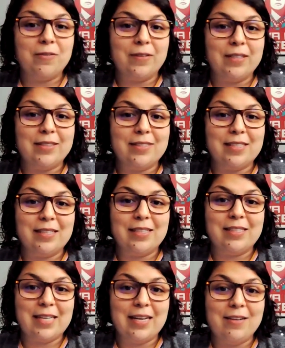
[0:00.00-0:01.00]
fields in
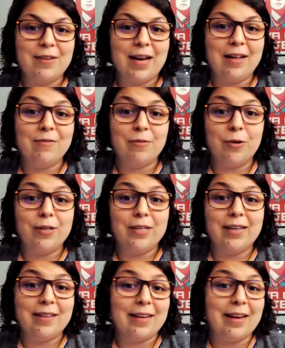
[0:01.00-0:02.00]
the state of
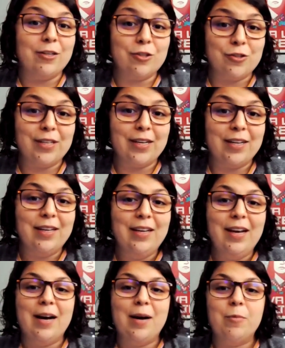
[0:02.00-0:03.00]
California and the country
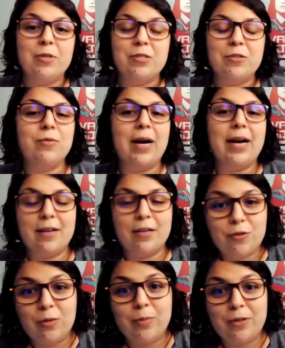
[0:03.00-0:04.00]
was a direct
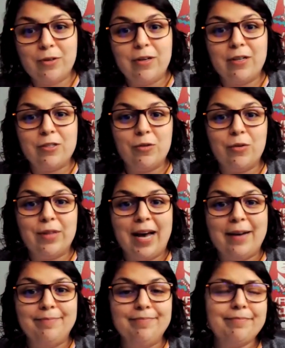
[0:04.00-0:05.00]
contributor to
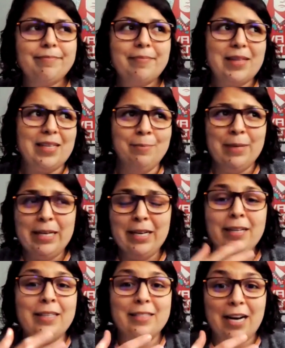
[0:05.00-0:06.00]
that.
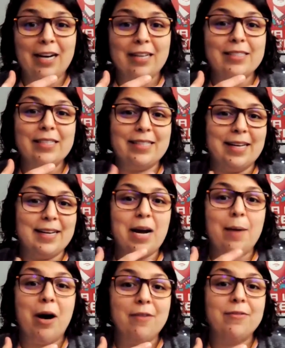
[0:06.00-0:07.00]
Beyond the toxics that
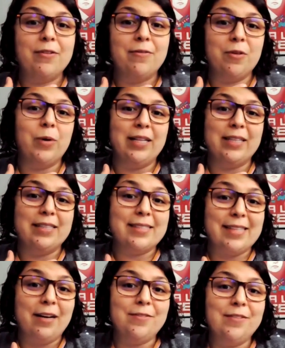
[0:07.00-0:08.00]
come off of the well
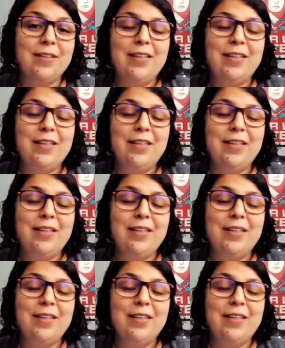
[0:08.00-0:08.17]
itself,